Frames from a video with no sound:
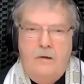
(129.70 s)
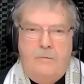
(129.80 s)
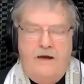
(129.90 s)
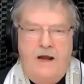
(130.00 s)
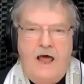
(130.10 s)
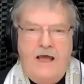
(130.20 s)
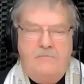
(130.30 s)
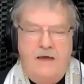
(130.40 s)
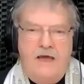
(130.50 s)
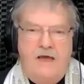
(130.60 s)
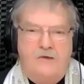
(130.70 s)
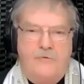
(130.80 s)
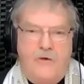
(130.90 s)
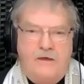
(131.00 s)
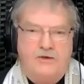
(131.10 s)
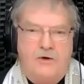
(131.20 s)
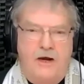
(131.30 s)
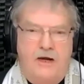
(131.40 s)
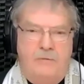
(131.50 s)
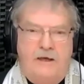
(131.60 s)
But like me, he's
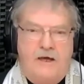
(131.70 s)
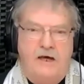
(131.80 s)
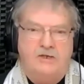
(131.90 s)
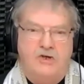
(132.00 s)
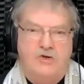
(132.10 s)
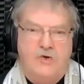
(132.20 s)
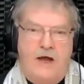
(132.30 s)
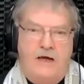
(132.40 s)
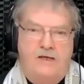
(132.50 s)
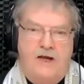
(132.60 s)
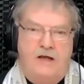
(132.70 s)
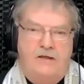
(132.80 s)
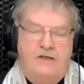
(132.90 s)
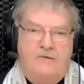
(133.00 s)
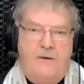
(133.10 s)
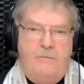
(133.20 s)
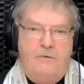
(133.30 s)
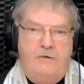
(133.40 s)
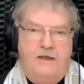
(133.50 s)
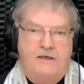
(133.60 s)
frustrated because you try to tell these
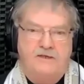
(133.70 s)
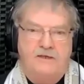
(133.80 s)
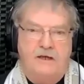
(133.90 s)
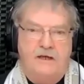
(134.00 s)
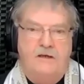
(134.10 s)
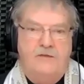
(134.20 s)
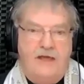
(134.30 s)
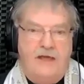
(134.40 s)
people this, and they